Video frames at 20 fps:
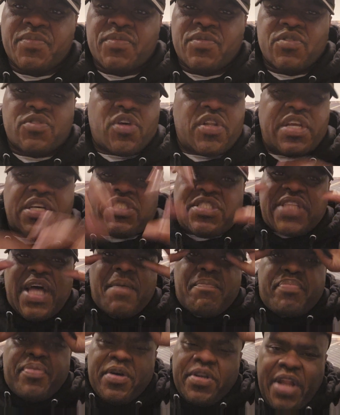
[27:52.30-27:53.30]
So let's
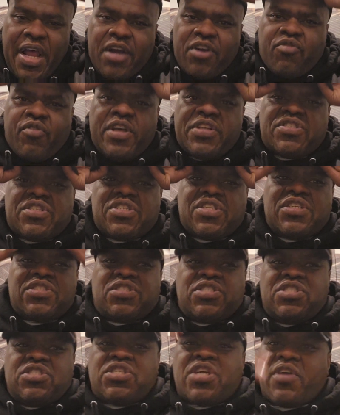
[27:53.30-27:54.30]
stop putting our greats
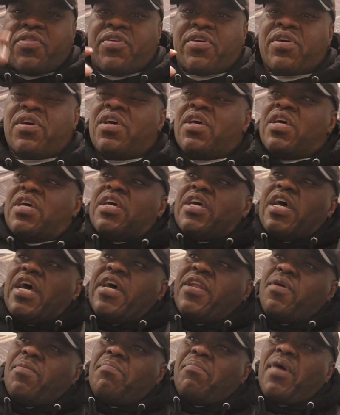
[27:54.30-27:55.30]
against each other
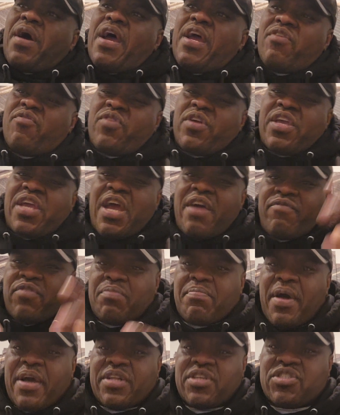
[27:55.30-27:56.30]
and admiring
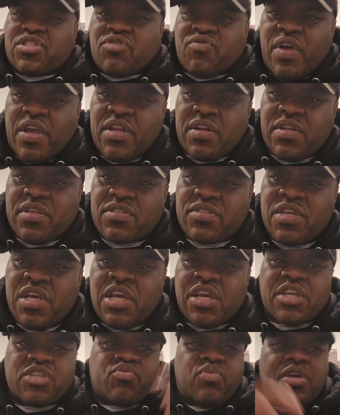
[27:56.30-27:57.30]
everybody's greatness.
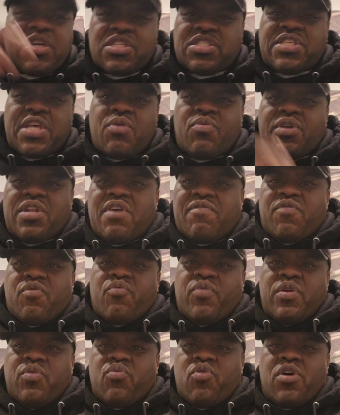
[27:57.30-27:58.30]
Because we could say whatever
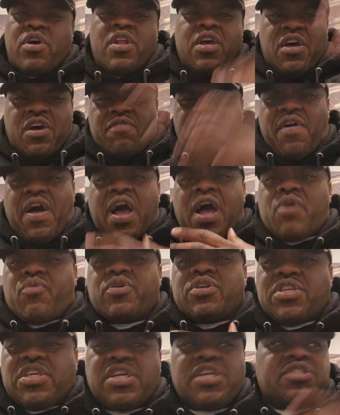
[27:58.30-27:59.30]
we want. If
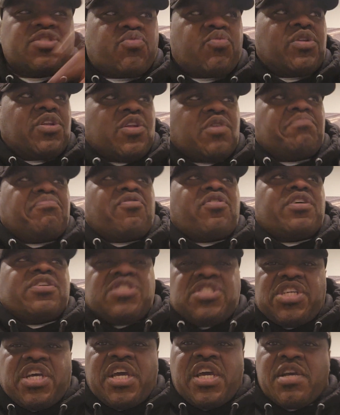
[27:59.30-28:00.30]
our kids were
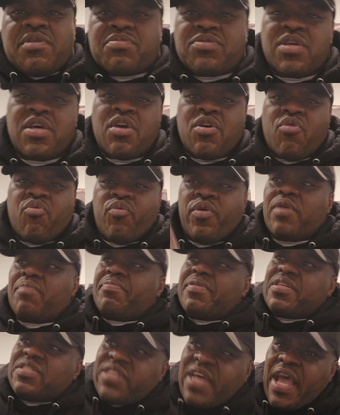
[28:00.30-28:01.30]
LeBron James, we'd
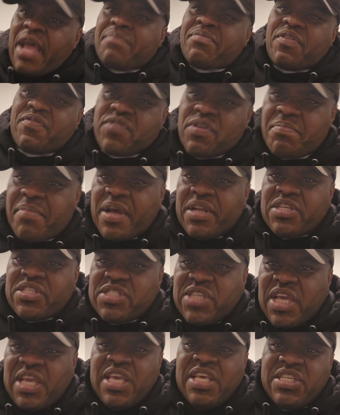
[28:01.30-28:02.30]
be damned if somebody
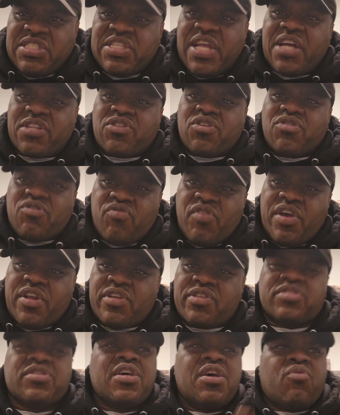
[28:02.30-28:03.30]
say he's not the
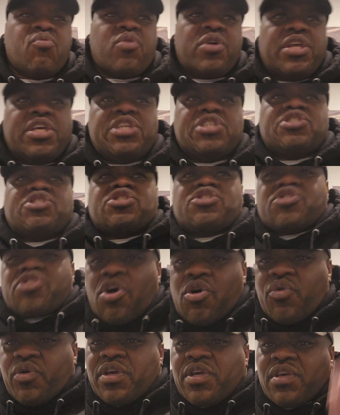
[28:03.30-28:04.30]
greatest when he is
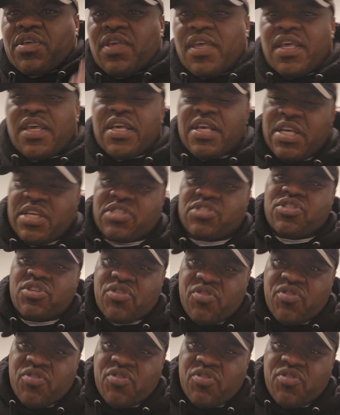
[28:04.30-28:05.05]
showing he's the